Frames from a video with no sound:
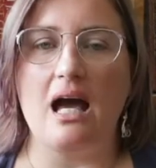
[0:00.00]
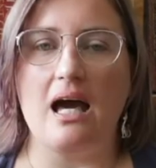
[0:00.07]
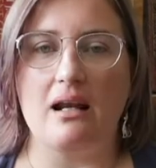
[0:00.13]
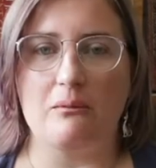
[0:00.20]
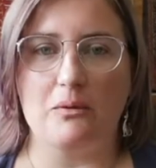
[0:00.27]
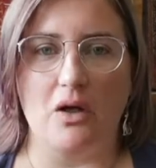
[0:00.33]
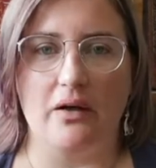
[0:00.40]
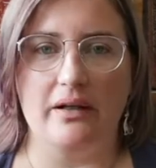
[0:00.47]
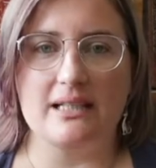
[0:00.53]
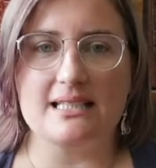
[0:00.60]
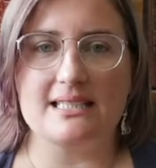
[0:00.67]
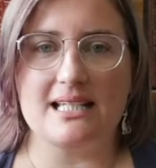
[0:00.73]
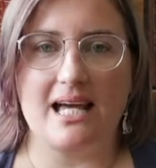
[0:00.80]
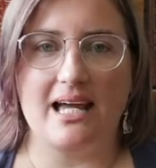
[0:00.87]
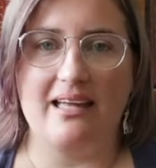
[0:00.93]
And I'm going to
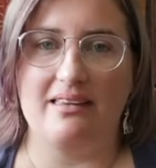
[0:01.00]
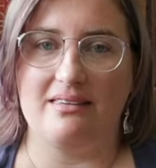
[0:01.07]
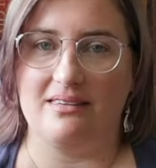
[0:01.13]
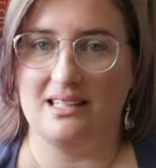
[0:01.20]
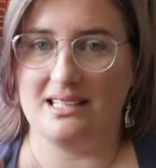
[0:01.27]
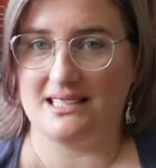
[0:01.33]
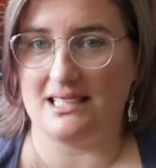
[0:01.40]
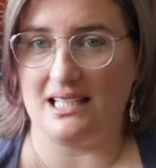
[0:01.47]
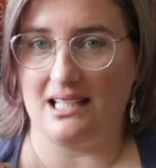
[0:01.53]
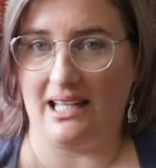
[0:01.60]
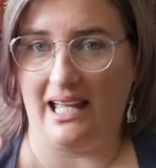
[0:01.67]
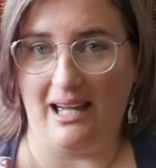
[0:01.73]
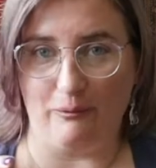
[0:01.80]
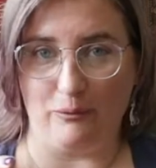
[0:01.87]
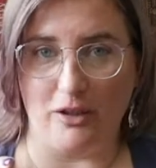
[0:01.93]
say this
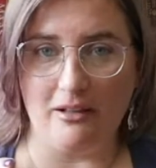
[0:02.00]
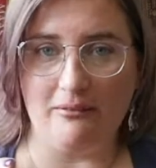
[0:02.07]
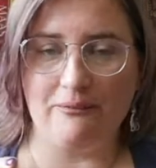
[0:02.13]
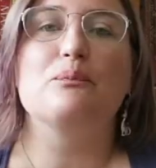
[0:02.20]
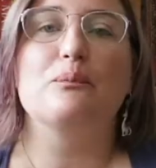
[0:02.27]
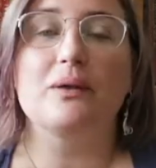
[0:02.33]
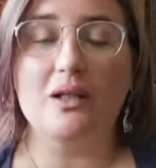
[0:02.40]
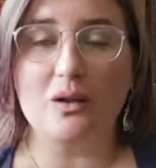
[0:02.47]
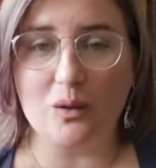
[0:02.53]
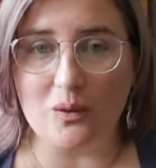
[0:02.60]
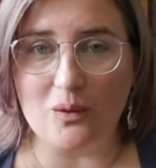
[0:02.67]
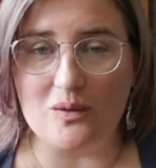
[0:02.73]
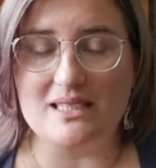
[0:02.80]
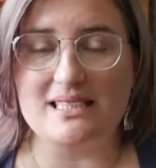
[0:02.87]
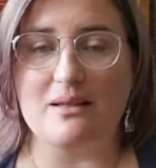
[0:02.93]
camera,
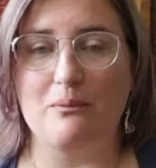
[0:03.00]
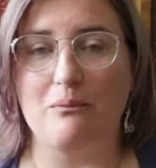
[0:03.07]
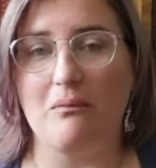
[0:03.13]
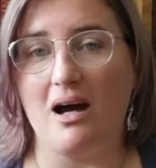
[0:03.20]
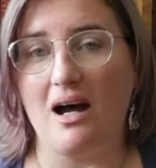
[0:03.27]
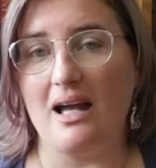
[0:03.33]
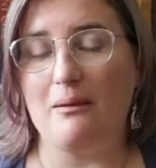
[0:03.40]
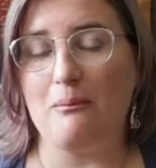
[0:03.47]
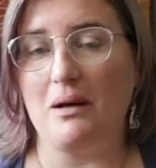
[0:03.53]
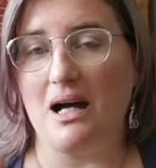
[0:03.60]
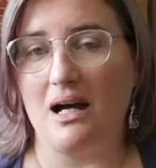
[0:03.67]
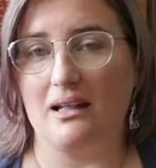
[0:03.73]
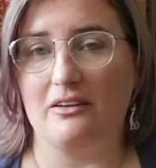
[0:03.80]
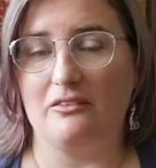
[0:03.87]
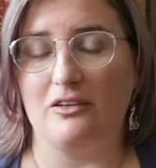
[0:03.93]
because my
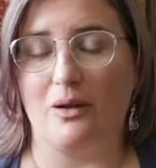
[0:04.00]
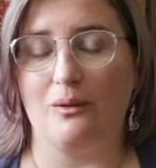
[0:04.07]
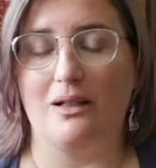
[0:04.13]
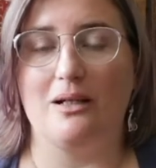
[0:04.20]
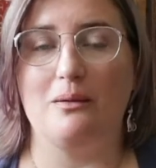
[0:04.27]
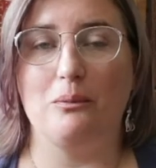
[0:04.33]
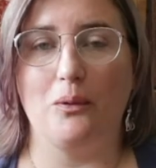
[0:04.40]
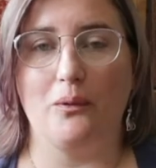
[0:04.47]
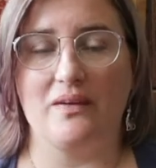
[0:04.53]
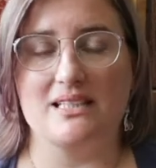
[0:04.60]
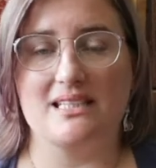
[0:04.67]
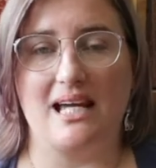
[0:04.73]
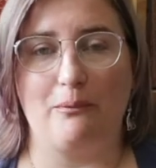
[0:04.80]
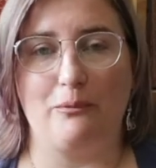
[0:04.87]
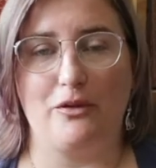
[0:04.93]
partner Rowan bought this
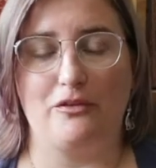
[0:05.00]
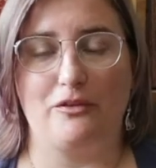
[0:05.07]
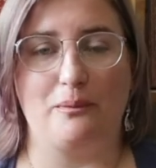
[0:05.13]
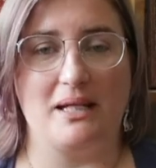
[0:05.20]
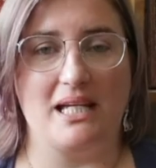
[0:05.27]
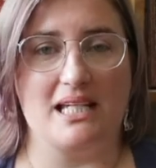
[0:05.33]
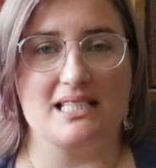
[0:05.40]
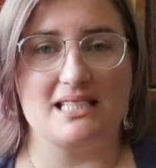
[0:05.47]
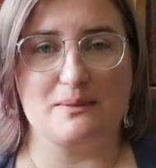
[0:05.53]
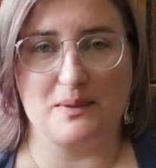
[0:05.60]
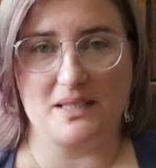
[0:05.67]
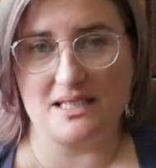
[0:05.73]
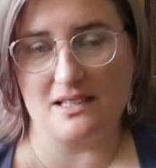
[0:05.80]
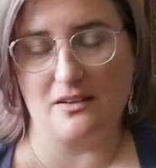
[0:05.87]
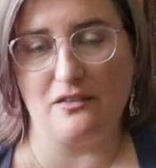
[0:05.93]
camera for me
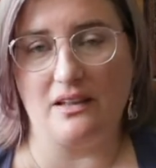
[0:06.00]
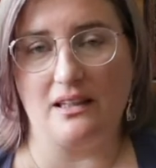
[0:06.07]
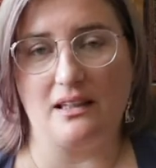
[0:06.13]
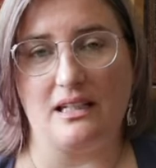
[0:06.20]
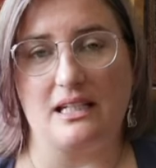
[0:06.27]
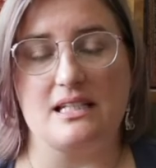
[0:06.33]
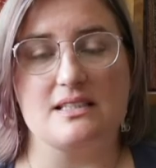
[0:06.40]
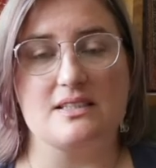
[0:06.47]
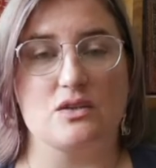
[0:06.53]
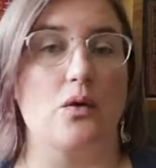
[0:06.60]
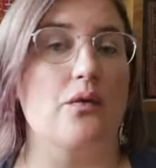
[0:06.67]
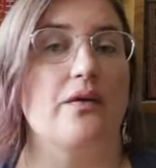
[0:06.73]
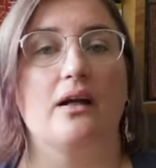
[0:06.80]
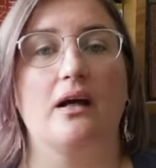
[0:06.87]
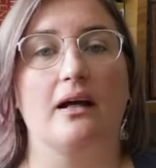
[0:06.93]
specifically
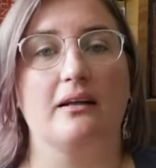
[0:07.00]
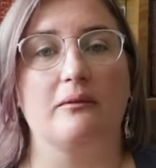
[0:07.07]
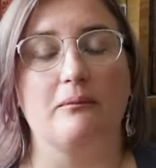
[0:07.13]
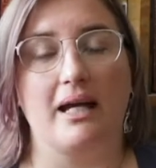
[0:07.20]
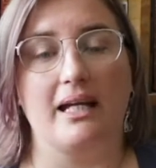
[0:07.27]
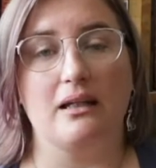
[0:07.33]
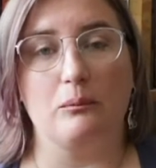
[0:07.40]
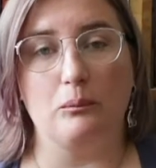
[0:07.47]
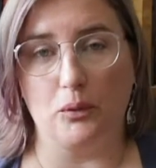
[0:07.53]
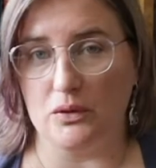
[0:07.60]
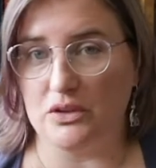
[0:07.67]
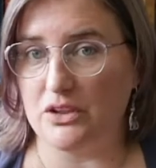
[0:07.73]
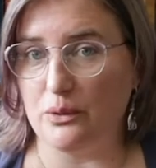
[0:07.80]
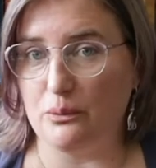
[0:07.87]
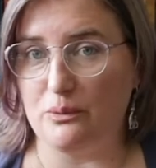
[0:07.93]
so that I could make
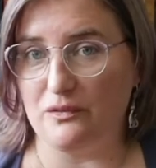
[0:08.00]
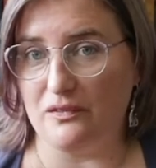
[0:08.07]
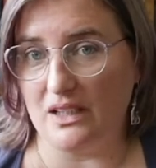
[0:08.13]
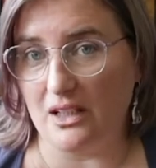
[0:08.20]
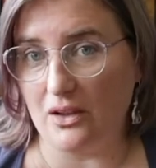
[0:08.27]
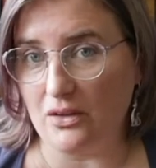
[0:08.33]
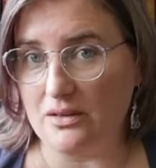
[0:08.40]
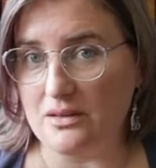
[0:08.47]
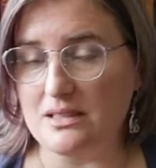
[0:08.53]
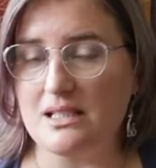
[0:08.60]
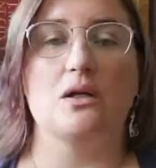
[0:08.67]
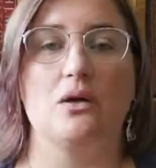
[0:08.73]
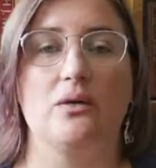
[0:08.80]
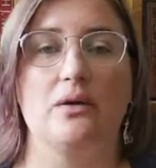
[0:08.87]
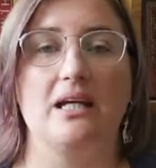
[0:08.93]
BookTube videos.
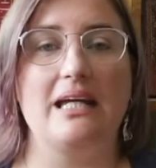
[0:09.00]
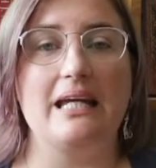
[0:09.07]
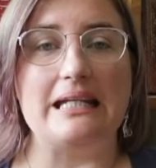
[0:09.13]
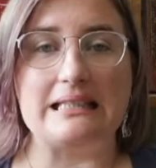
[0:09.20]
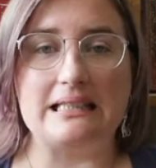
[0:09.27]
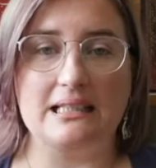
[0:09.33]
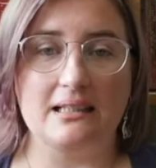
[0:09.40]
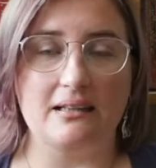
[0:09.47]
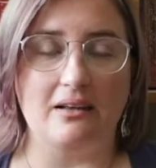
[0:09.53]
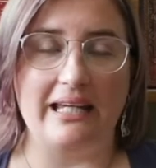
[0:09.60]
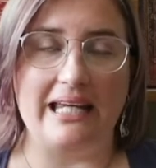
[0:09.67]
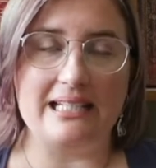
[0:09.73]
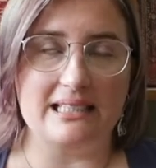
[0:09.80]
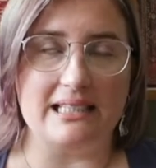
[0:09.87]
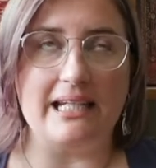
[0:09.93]
So it
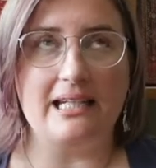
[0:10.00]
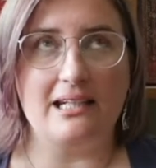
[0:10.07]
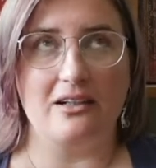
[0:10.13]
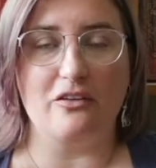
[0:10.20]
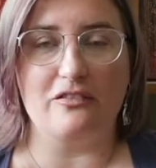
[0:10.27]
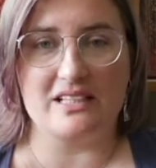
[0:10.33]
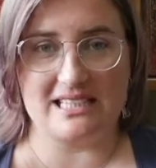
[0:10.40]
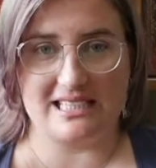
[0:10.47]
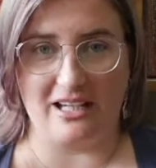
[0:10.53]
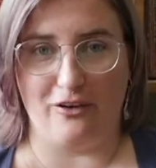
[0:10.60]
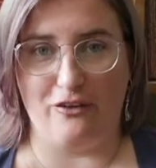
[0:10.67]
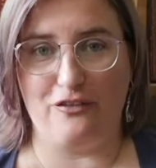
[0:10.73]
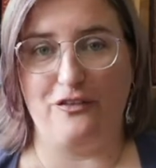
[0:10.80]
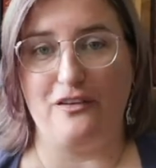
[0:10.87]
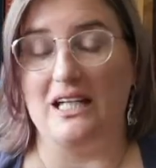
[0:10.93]
in and of
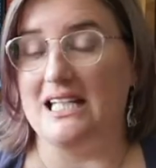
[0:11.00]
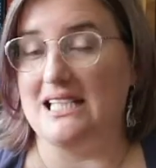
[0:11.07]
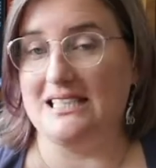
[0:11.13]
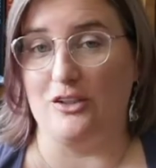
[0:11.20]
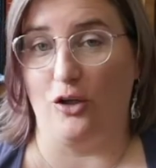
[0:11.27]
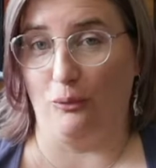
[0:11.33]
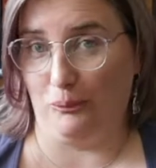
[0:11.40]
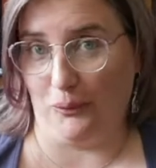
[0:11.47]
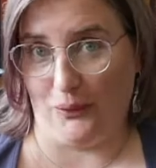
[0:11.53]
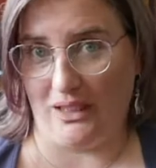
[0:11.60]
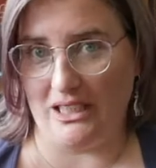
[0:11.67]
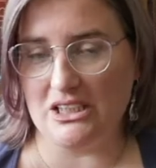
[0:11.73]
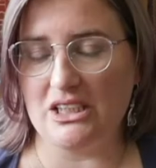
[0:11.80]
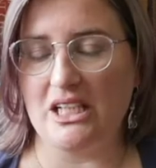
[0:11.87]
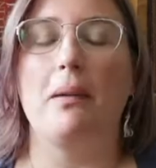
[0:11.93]
itself is not
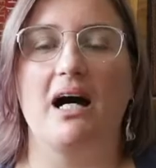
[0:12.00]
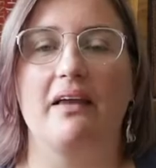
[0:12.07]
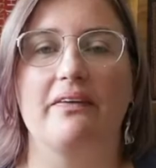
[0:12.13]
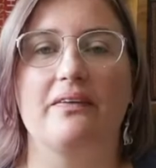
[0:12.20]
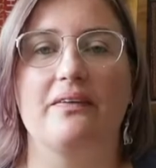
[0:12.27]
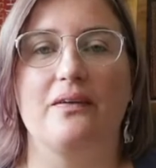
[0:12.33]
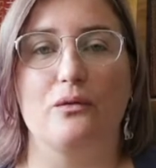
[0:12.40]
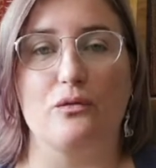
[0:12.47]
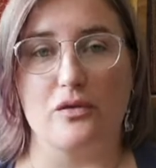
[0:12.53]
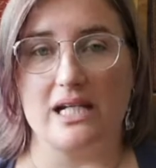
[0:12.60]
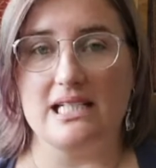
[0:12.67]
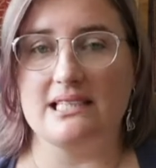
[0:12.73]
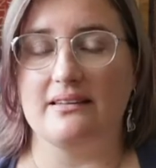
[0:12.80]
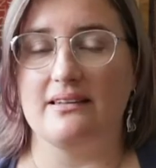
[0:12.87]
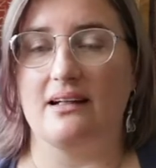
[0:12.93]
bookish, but the
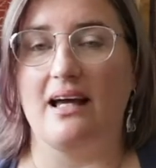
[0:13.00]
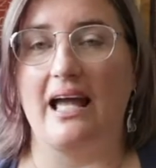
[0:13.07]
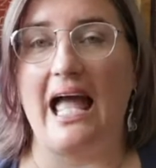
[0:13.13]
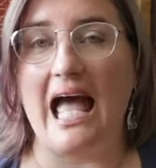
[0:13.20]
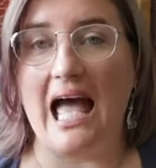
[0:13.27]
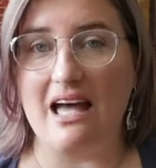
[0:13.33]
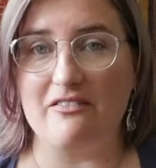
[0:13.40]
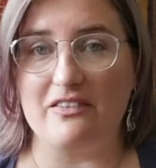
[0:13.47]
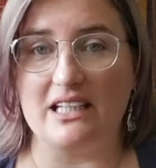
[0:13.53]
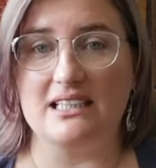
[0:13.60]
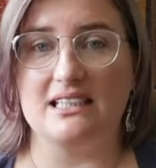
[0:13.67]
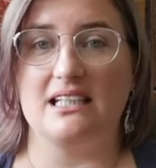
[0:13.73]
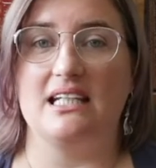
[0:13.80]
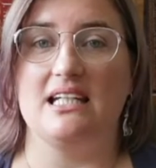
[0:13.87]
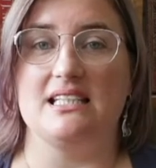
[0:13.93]
reason that I have
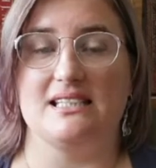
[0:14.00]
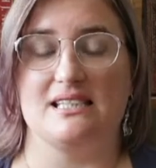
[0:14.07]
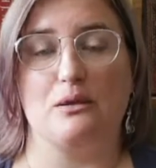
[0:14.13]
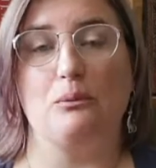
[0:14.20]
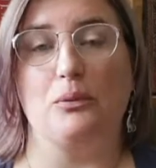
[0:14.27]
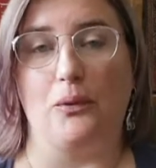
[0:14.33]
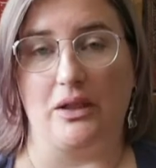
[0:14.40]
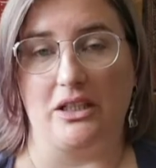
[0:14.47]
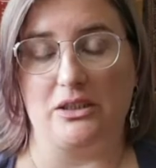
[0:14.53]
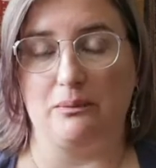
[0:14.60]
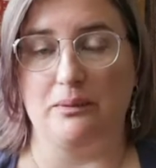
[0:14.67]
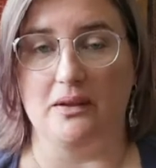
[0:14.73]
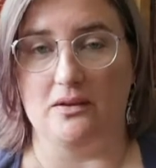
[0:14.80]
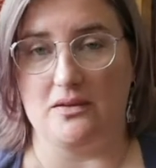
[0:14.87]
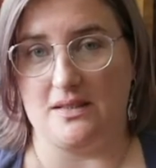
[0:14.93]
it is bookish
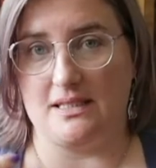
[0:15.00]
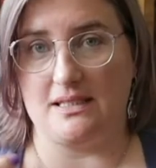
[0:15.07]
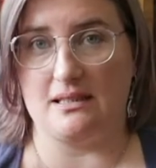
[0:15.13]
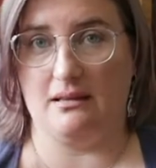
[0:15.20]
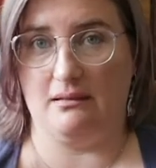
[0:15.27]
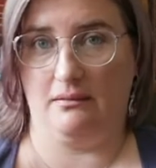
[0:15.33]
because